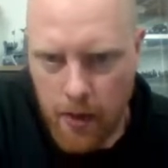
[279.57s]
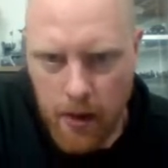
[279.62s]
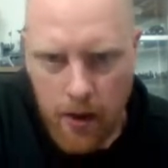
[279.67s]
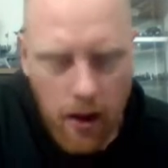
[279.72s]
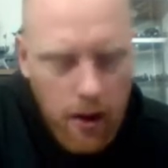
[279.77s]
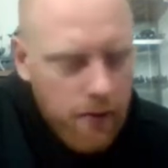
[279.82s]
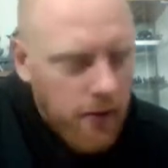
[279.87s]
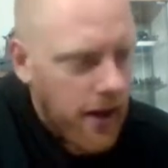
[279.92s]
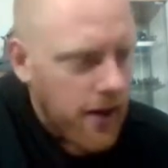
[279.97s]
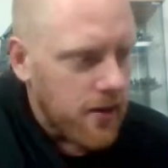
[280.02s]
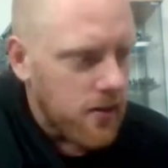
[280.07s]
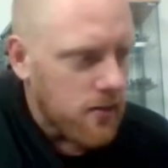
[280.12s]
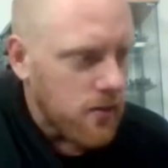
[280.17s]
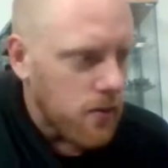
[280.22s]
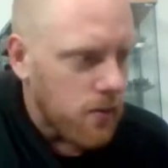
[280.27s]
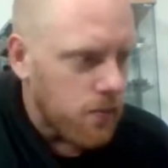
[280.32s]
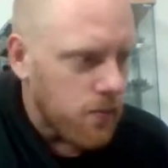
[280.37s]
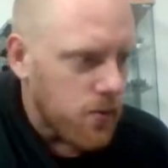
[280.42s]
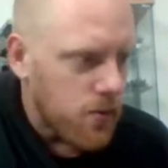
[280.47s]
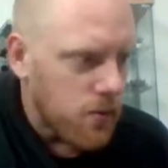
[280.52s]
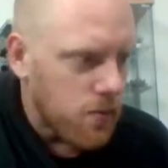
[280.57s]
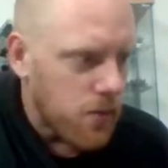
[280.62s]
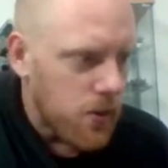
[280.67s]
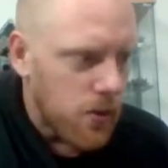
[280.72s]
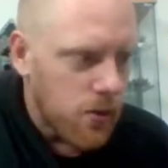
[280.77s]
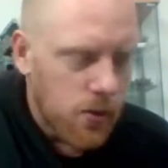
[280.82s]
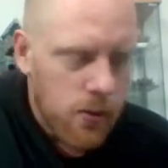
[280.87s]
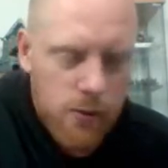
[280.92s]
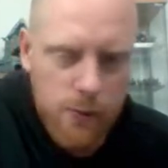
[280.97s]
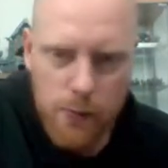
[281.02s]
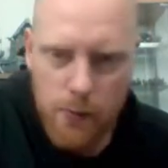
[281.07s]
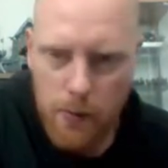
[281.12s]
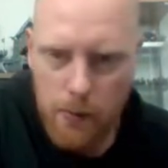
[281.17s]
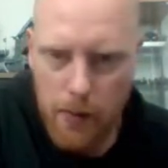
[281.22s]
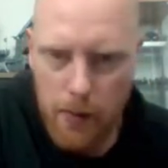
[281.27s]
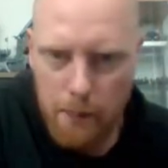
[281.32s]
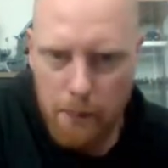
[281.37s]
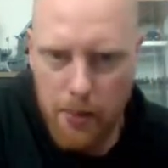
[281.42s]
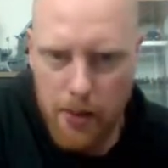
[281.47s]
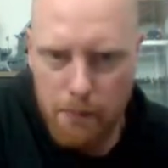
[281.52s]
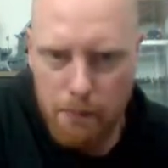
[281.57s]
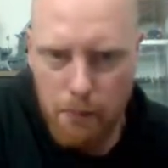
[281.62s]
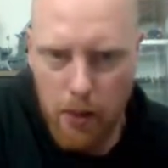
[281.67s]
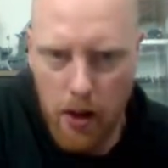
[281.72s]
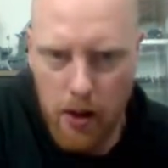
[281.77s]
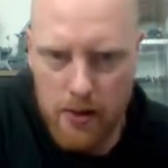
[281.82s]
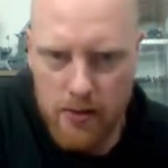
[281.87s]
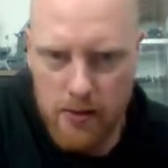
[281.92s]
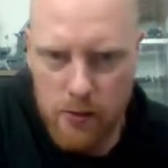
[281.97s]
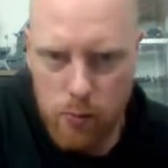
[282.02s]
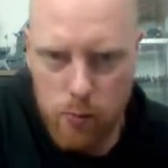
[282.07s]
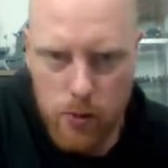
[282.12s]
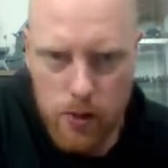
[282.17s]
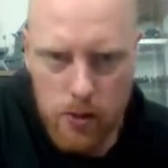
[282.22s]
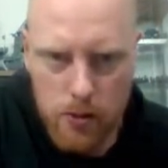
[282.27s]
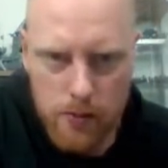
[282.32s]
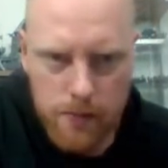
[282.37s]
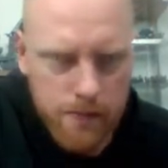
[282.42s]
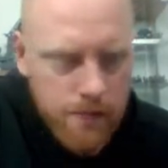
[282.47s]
I've added some spears from my bit box as well.